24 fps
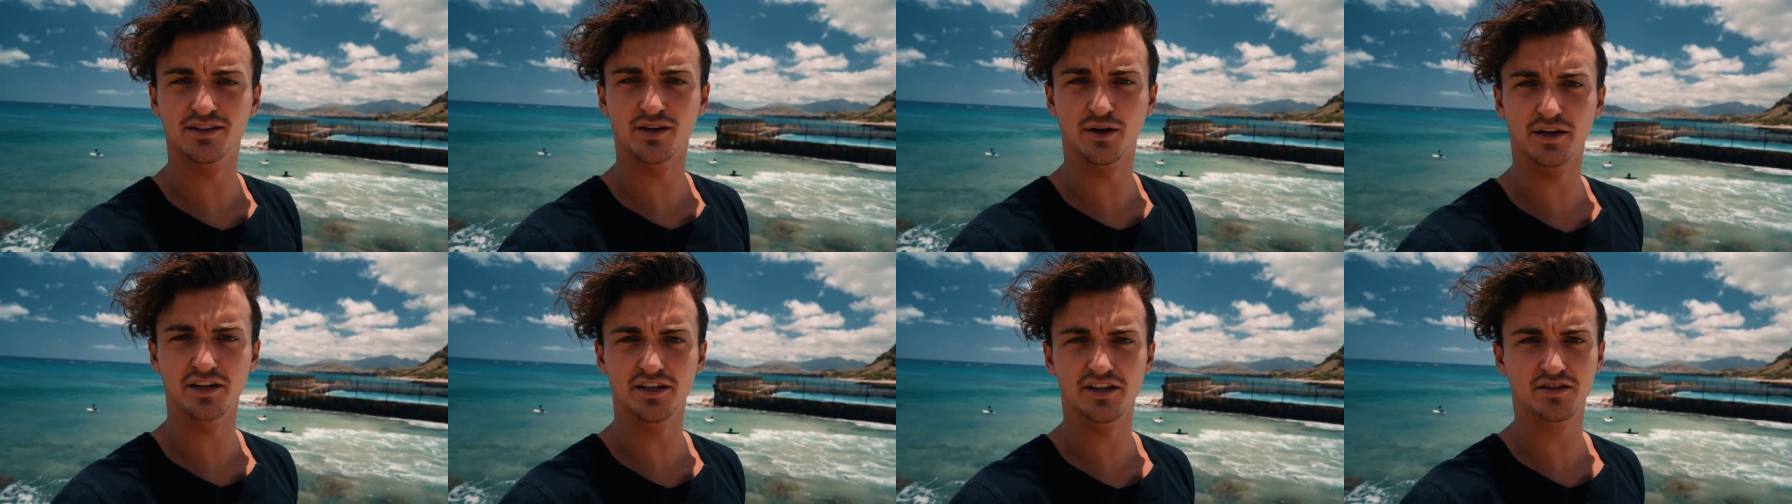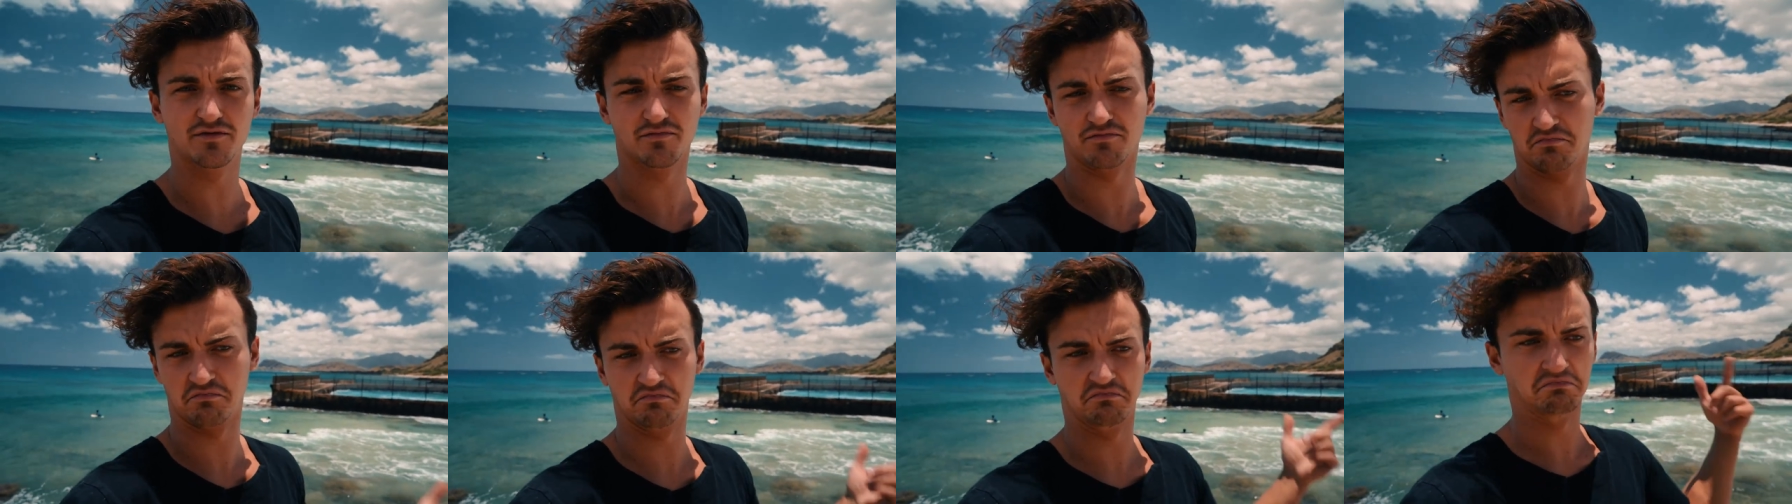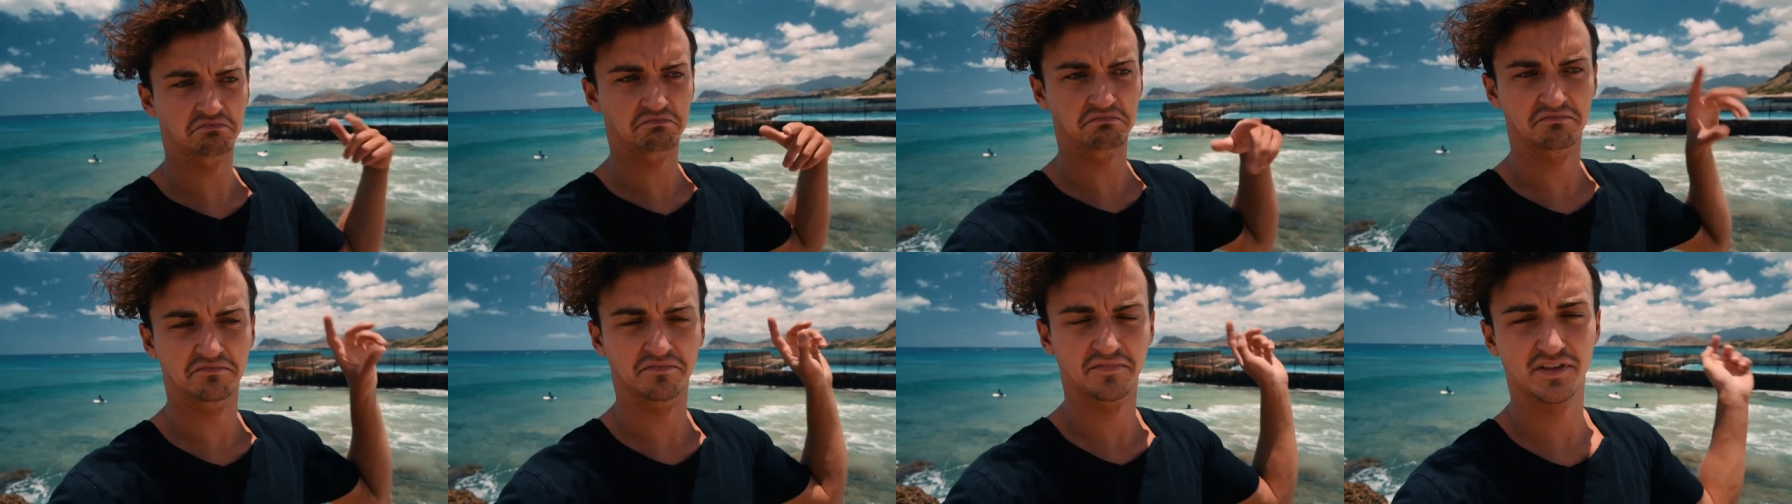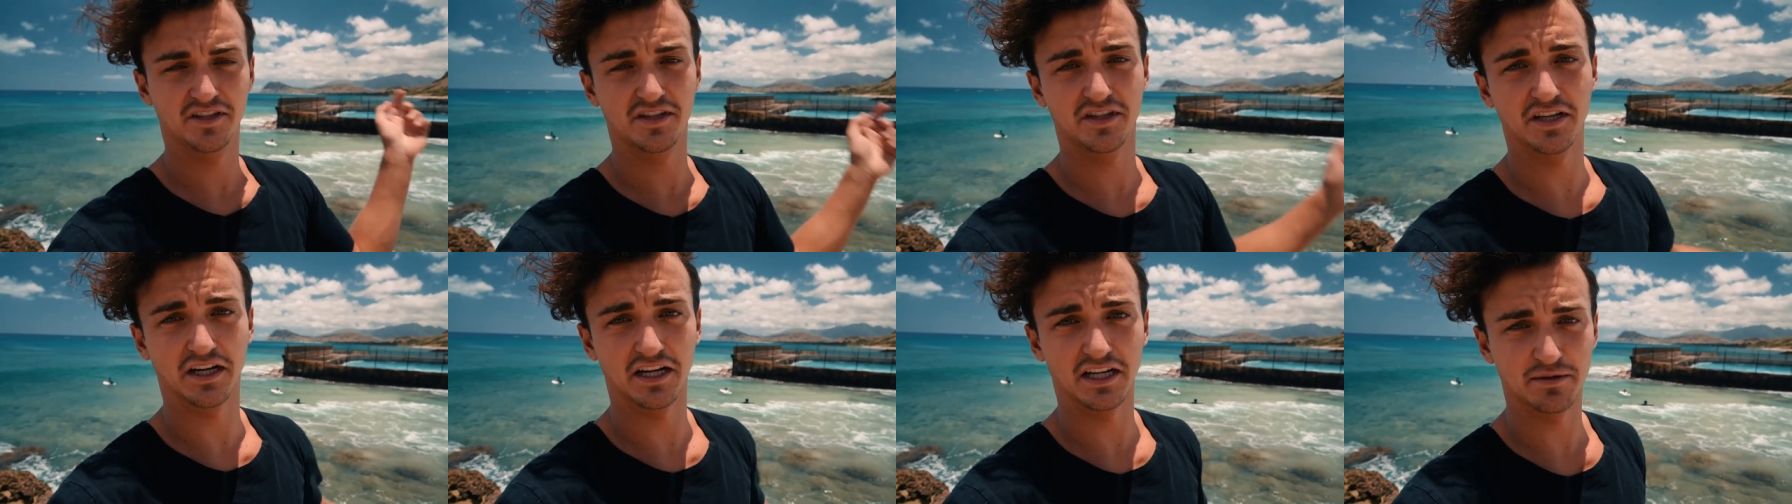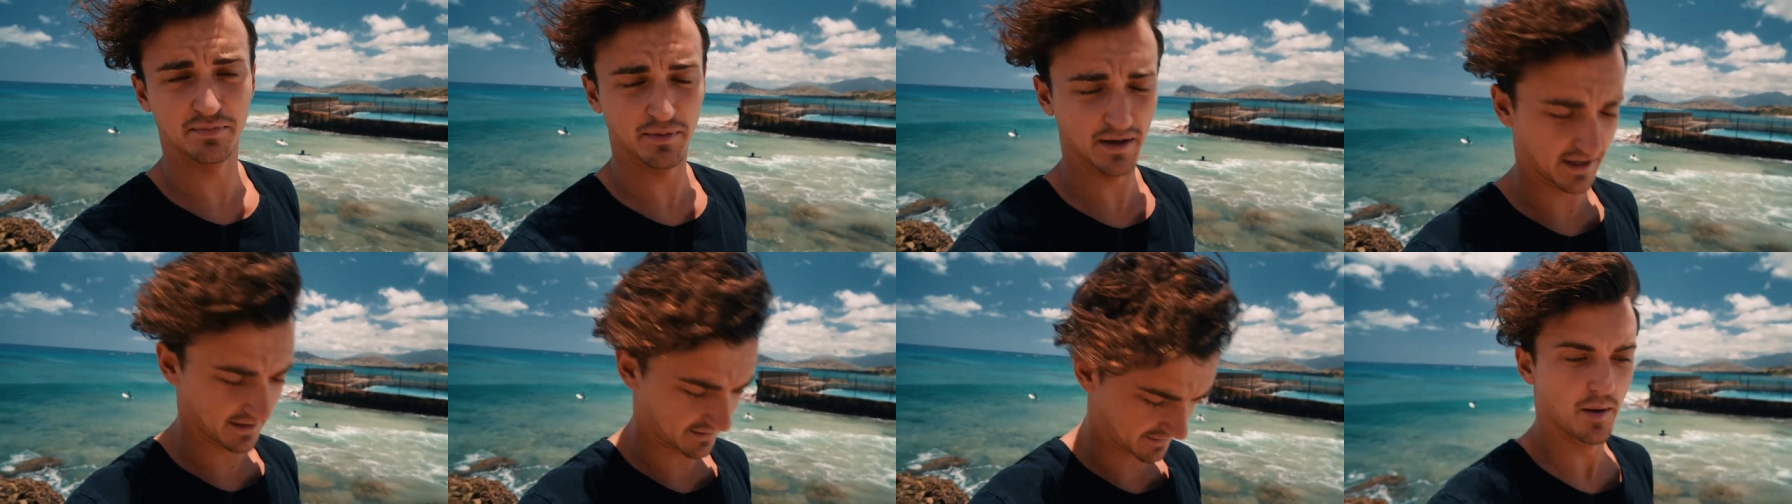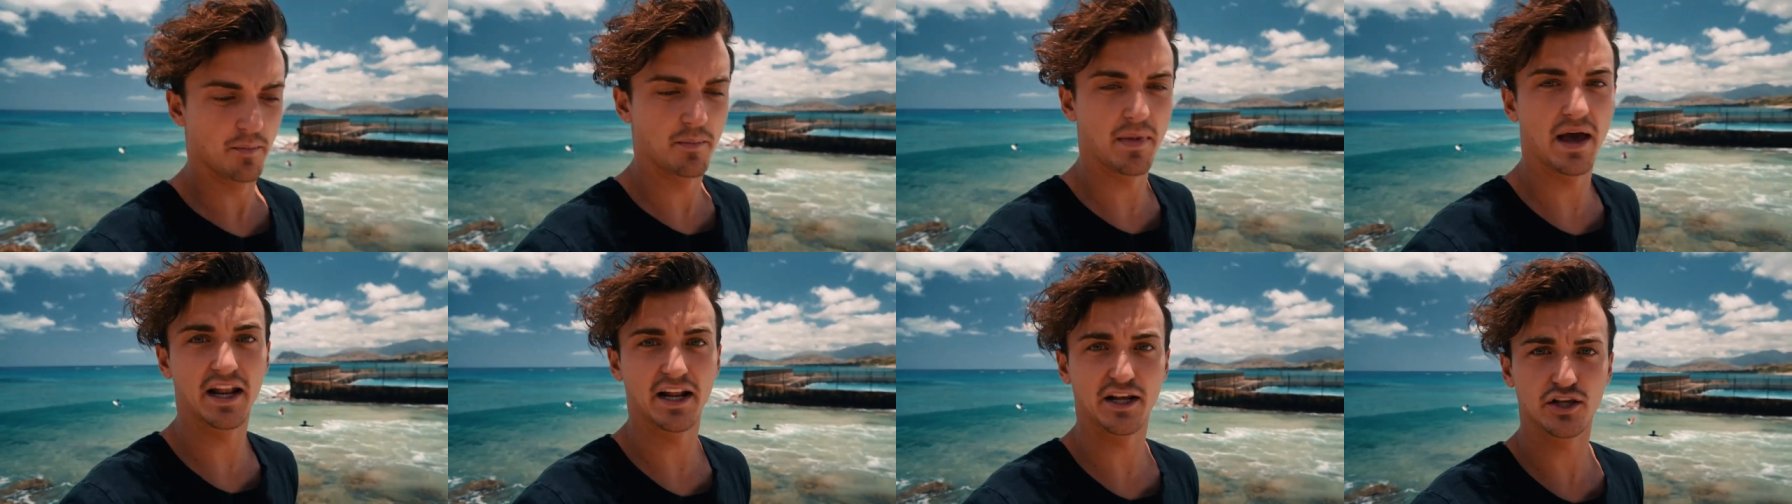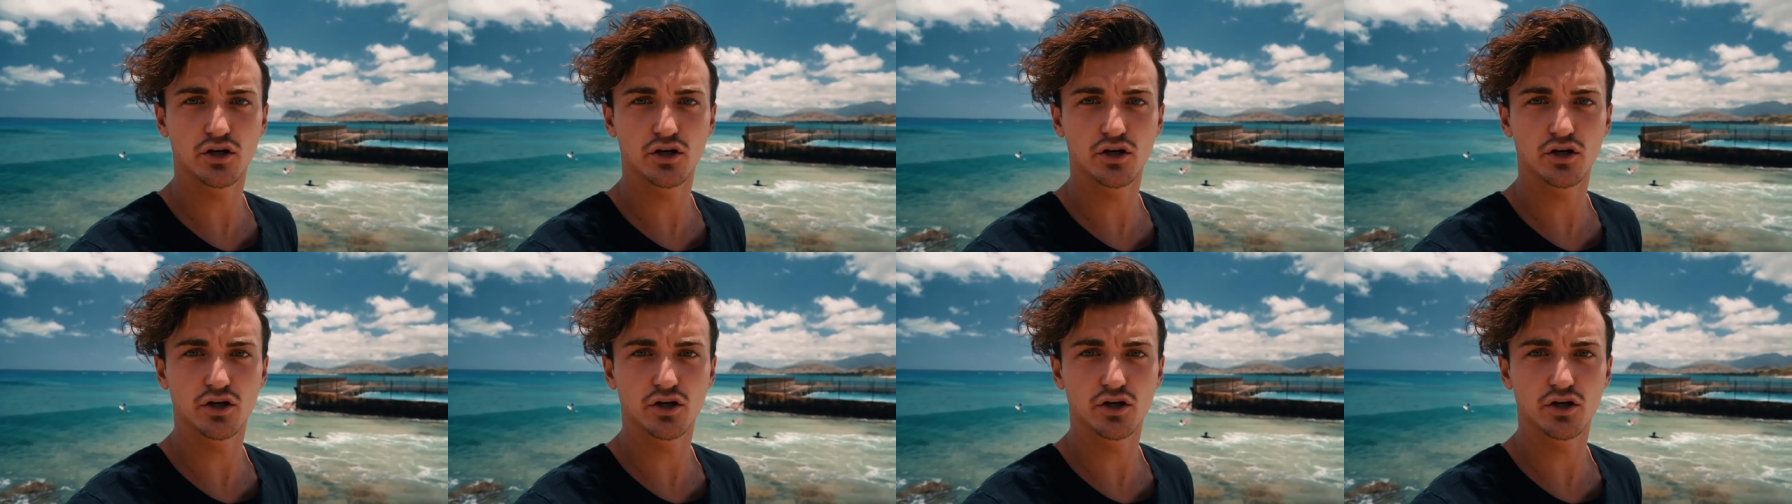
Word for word: so he just took a spin, made a